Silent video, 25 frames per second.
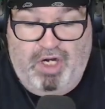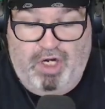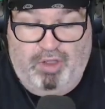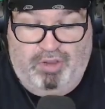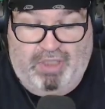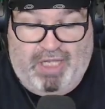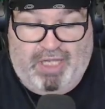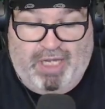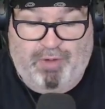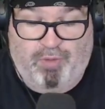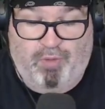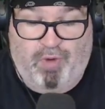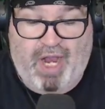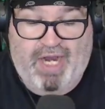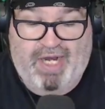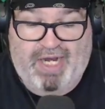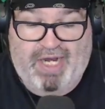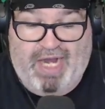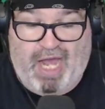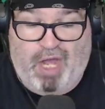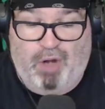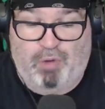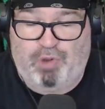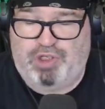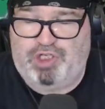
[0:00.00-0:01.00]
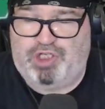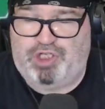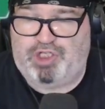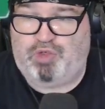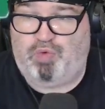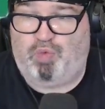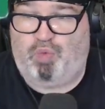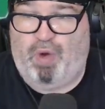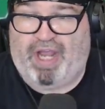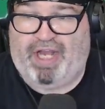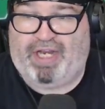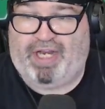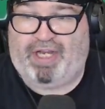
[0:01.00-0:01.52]
like right now, we're just
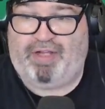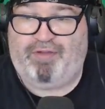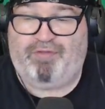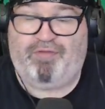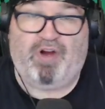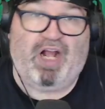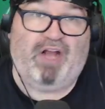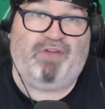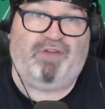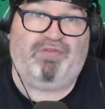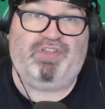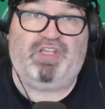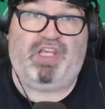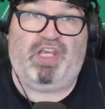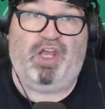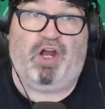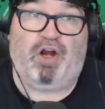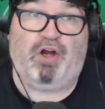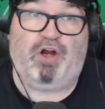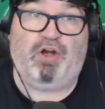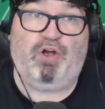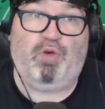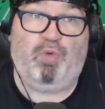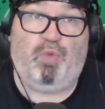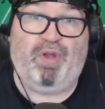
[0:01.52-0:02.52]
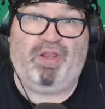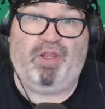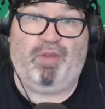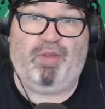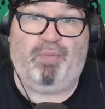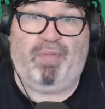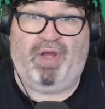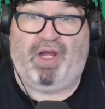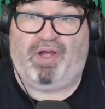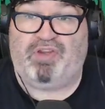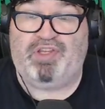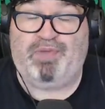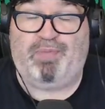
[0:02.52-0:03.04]
waiting for FTR to win the
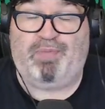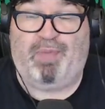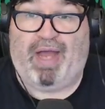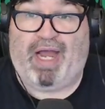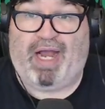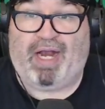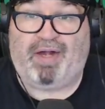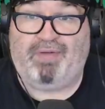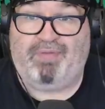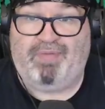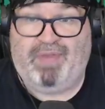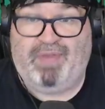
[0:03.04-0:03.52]
belts back.